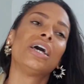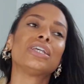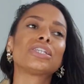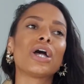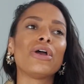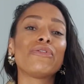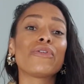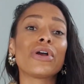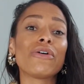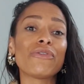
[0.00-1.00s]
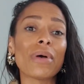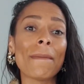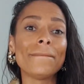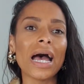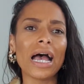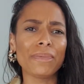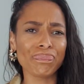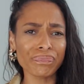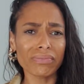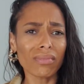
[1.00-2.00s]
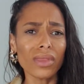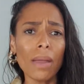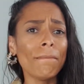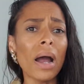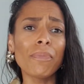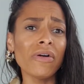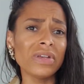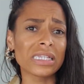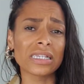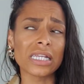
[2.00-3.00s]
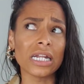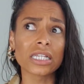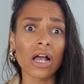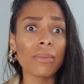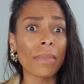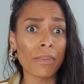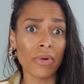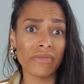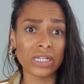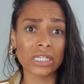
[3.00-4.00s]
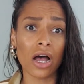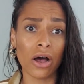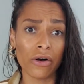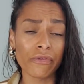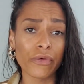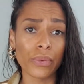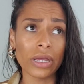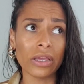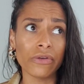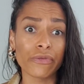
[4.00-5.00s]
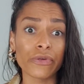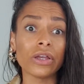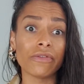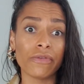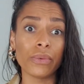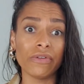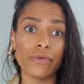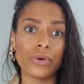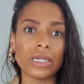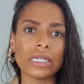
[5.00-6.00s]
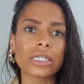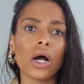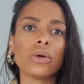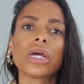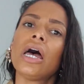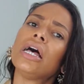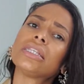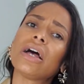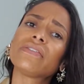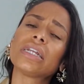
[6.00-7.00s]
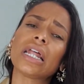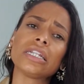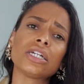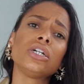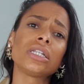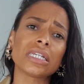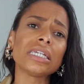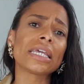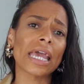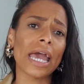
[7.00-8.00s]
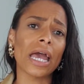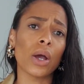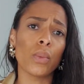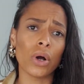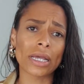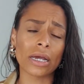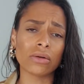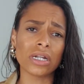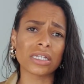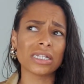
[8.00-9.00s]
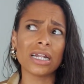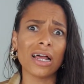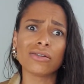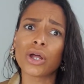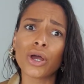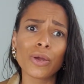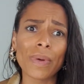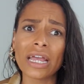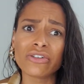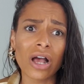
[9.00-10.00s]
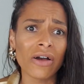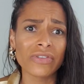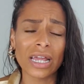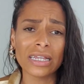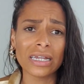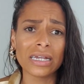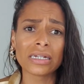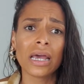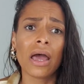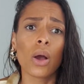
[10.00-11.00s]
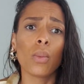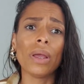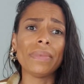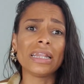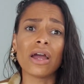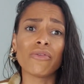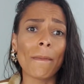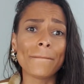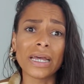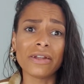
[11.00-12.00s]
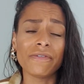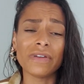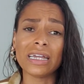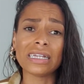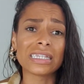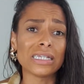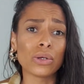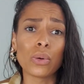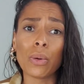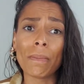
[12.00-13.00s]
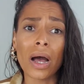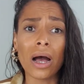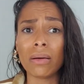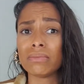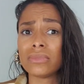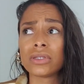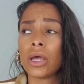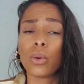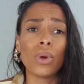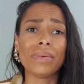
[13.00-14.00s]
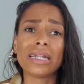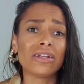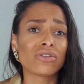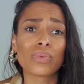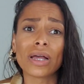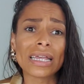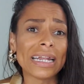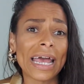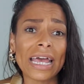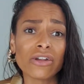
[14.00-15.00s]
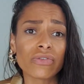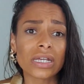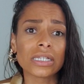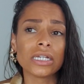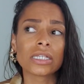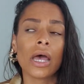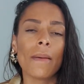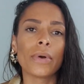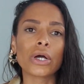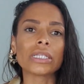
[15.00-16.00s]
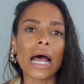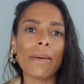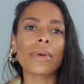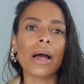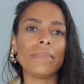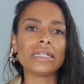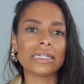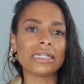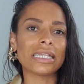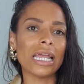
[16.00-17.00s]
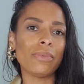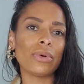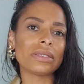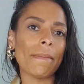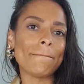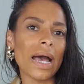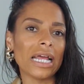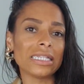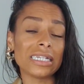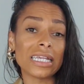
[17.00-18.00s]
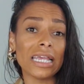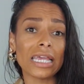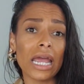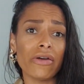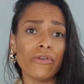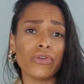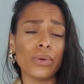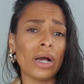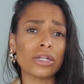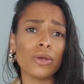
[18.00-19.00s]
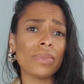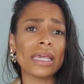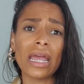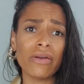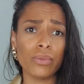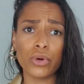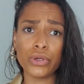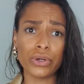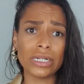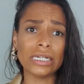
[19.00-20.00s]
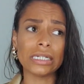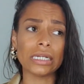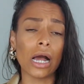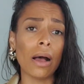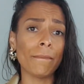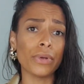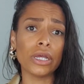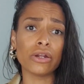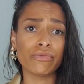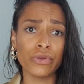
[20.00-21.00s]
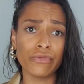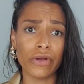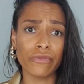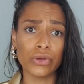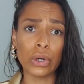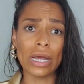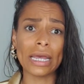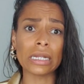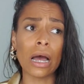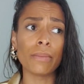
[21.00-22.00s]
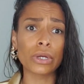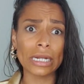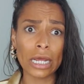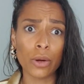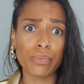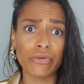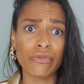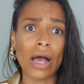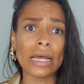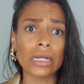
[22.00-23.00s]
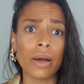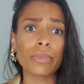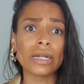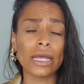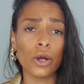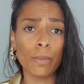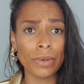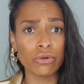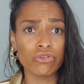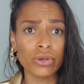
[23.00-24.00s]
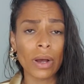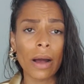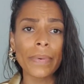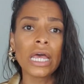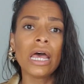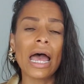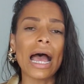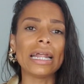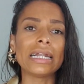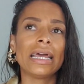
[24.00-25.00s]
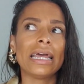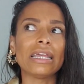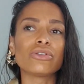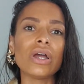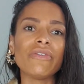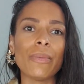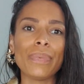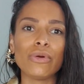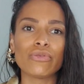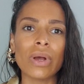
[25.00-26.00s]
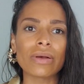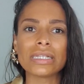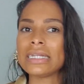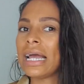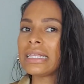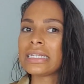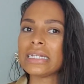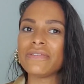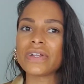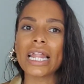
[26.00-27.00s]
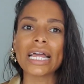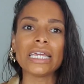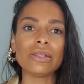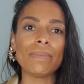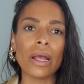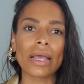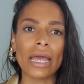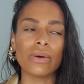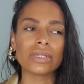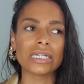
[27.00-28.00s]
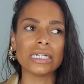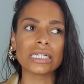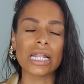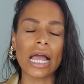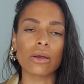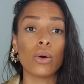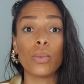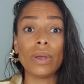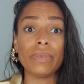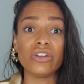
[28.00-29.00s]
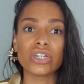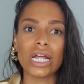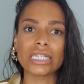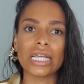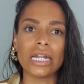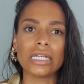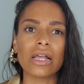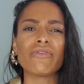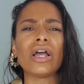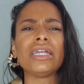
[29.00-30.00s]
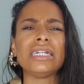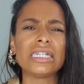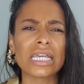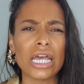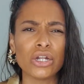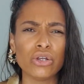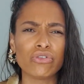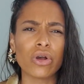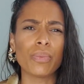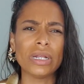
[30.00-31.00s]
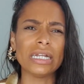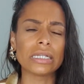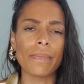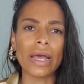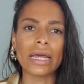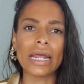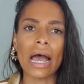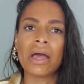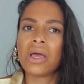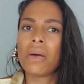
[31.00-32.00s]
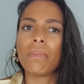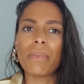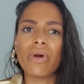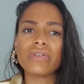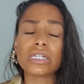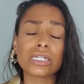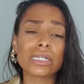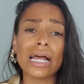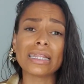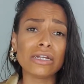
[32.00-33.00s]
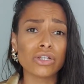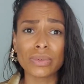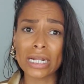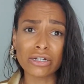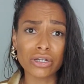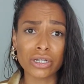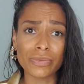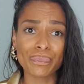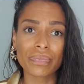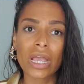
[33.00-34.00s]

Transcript: So for a man, my brothers have said it, because my brothers are 43 and 44 years old. So I've said, like, does it care what a girl does? And they're like, no, Paige, I've dated women that are on benefits, single mums, women that just work in hairdressers, because I'm coming to the table as a man to take care of you. I don't be caring what you're needing. I'm putting a roof over your head. I'm going to help provide. I'm going to help build you up. And it's not even build you up, because he hasn't even, like, he's met girls and he's like, or women should I say, and he's like, right, you need to get a new job. We need to better that. My brothers just like, they do what they do.